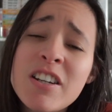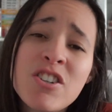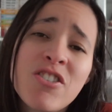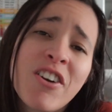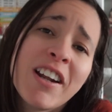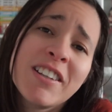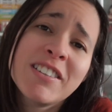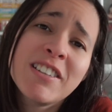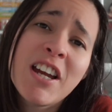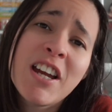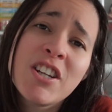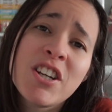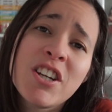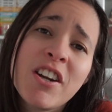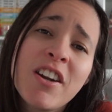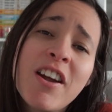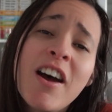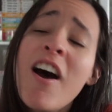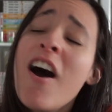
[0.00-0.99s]

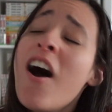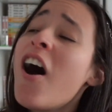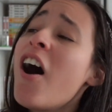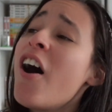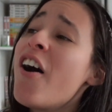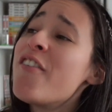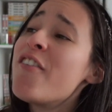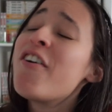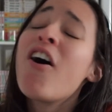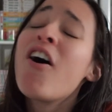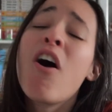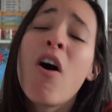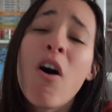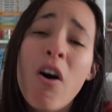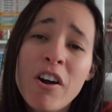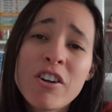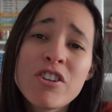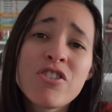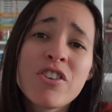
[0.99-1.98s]
translation of
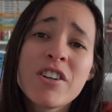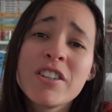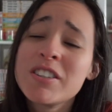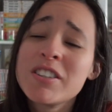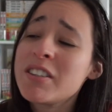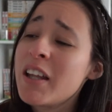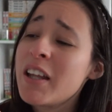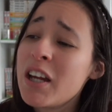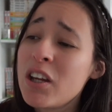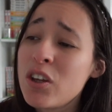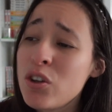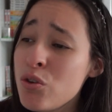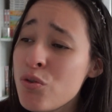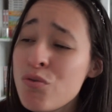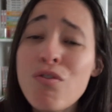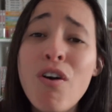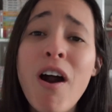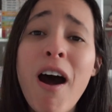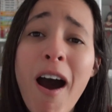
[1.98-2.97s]
Hauntress. Like,
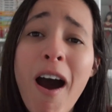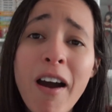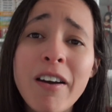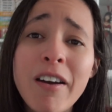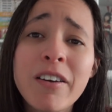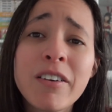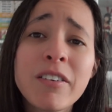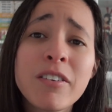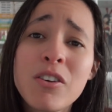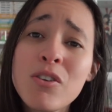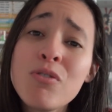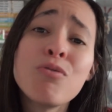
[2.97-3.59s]
you rock,